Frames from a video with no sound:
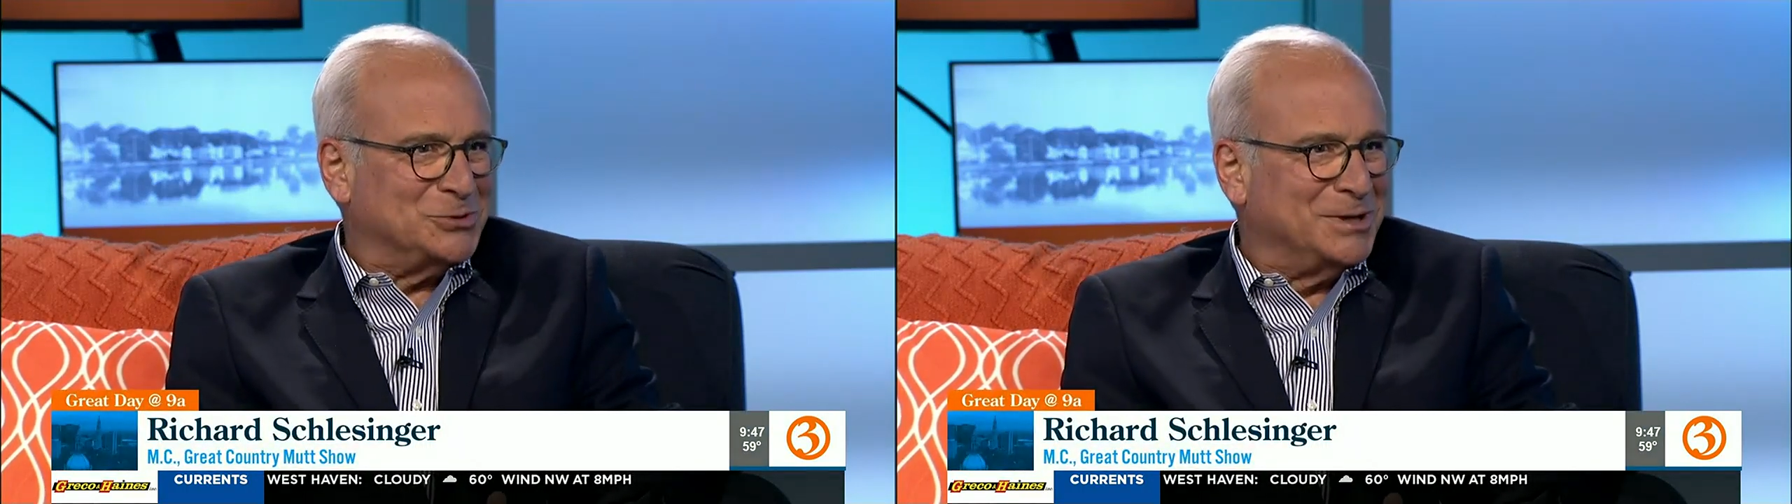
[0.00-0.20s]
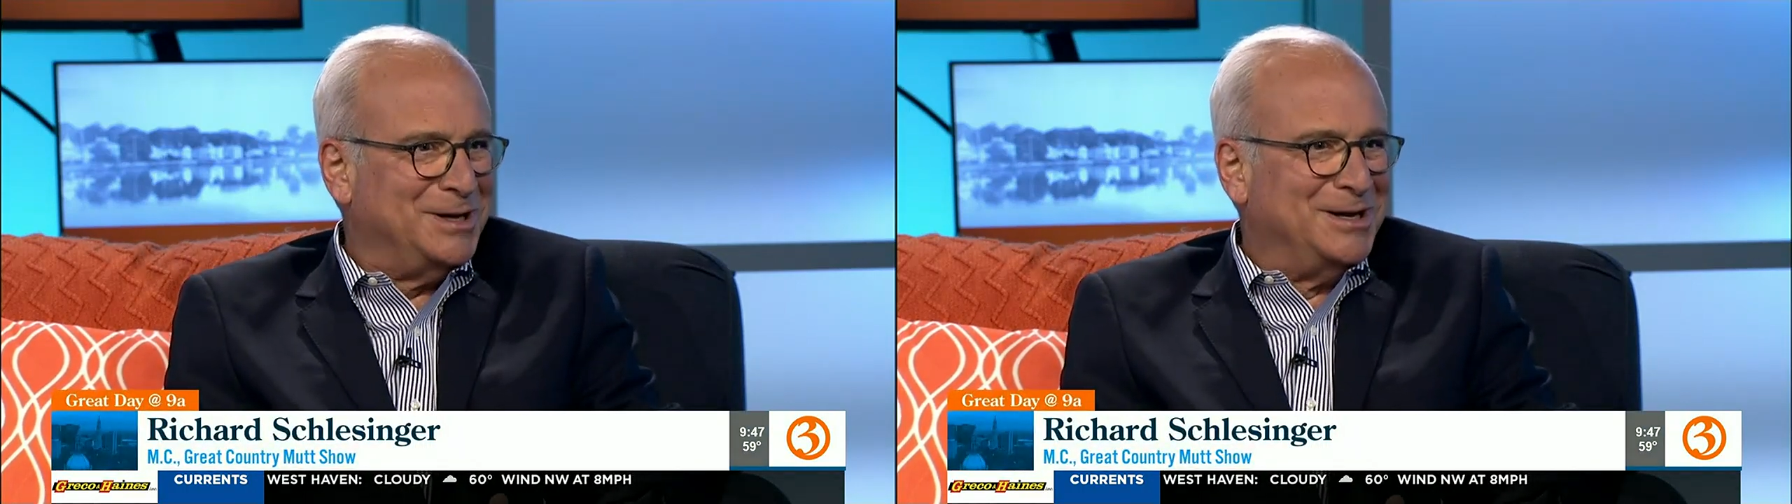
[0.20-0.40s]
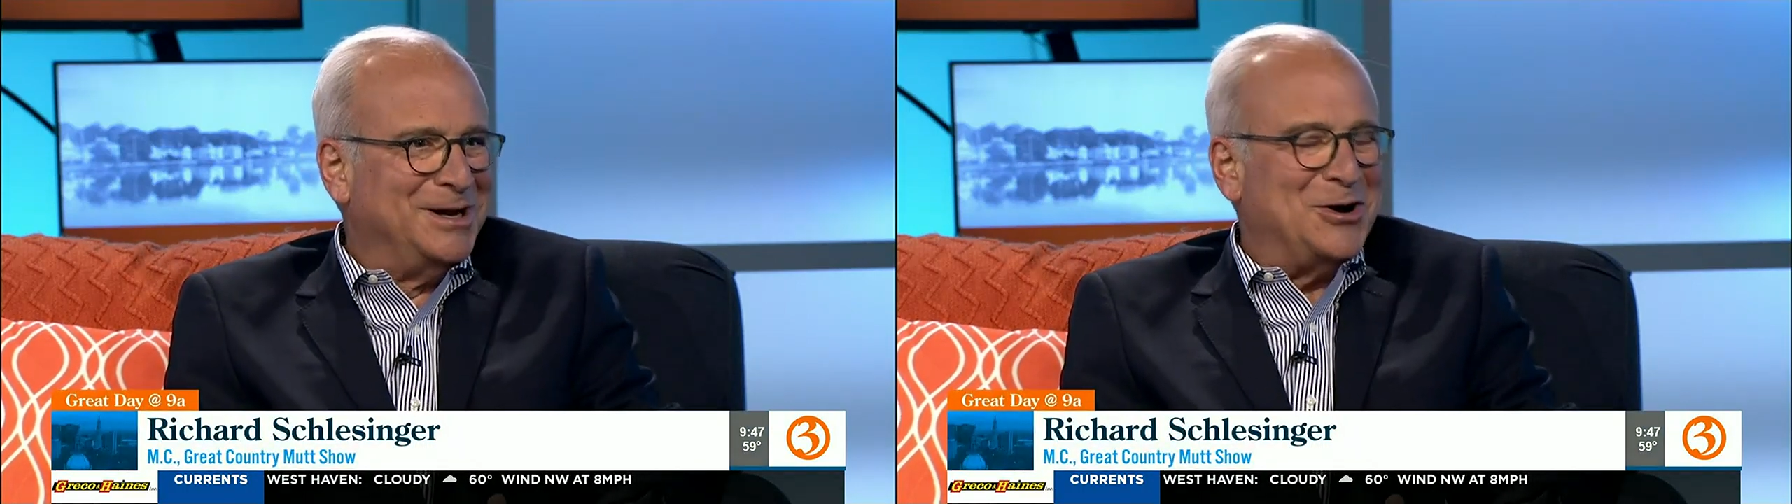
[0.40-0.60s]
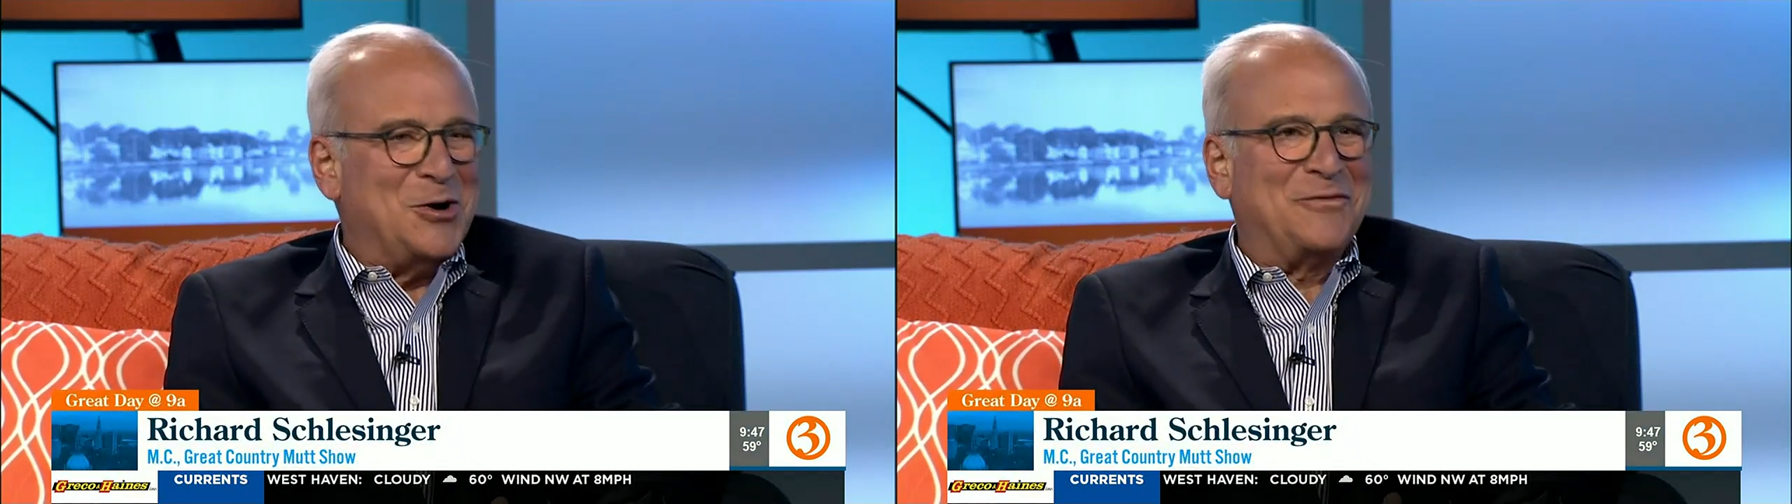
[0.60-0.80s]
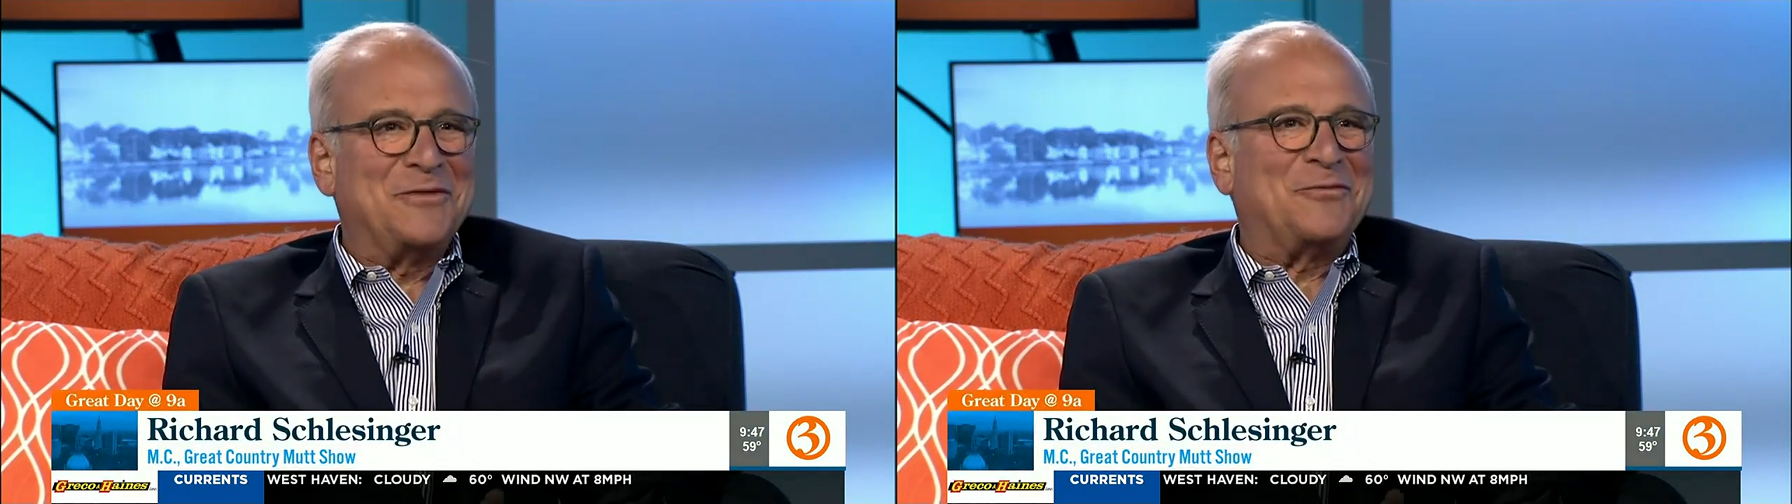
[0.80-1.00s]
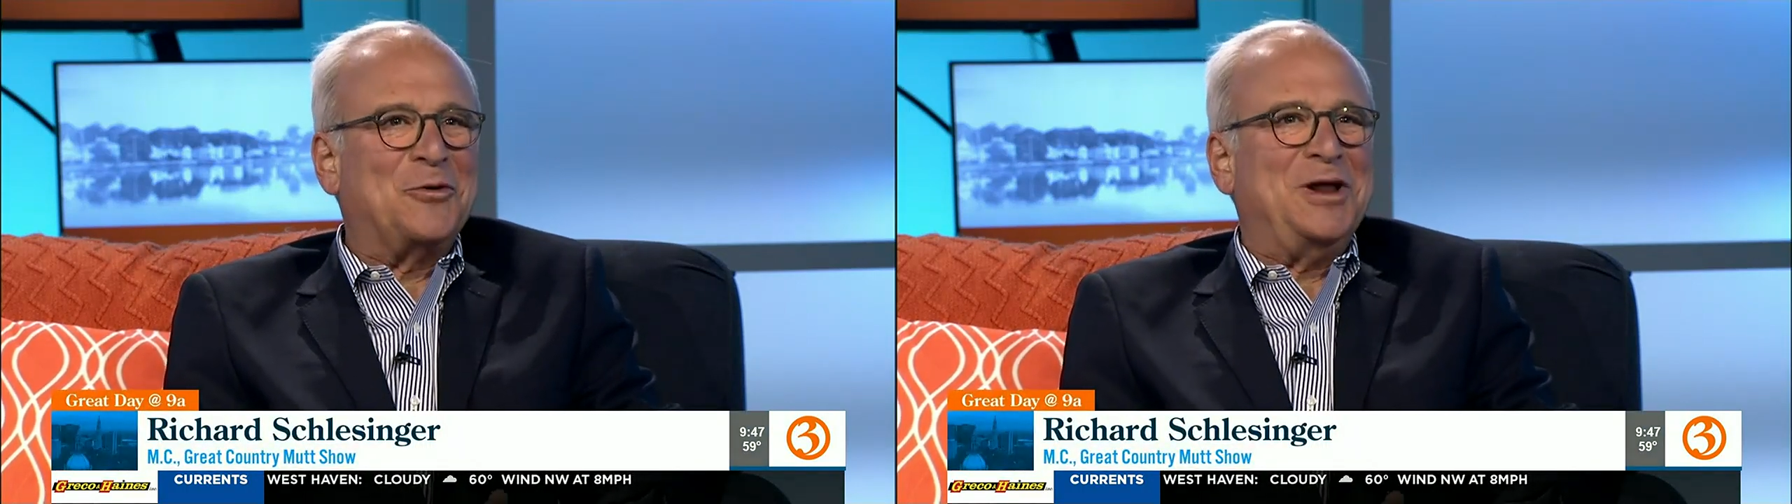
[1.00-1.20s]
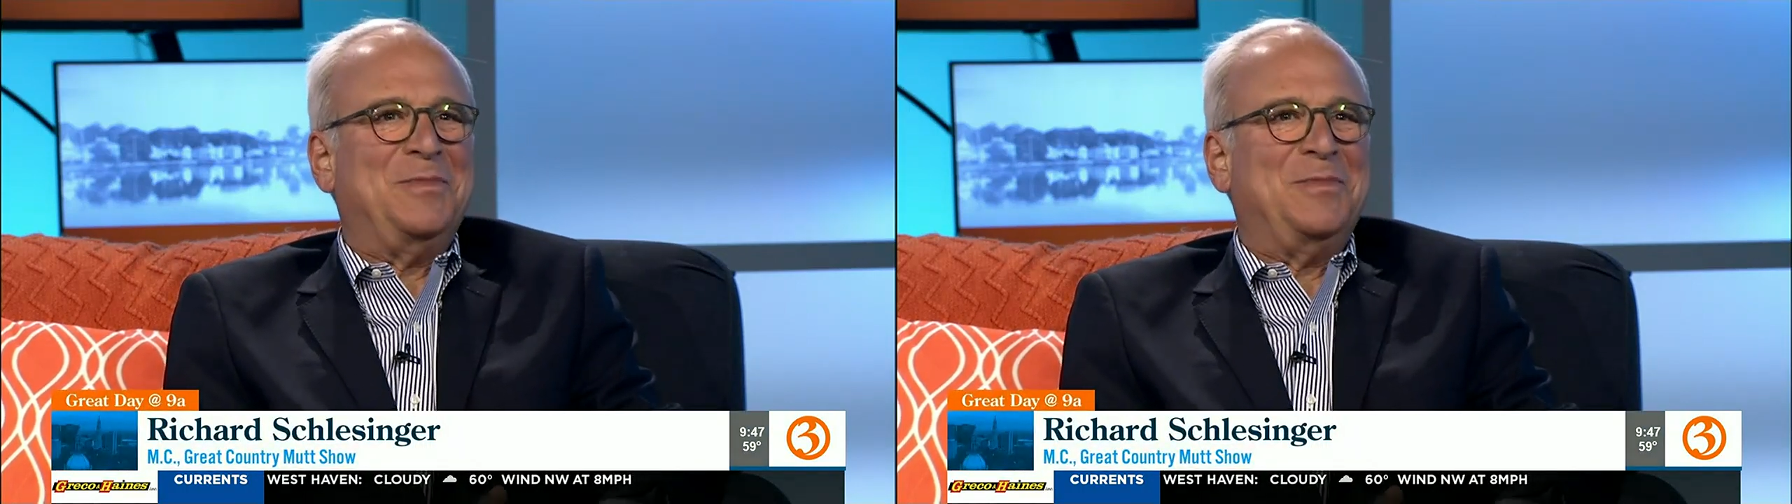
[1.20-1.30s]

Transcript: Oh my God, it's so over awesome.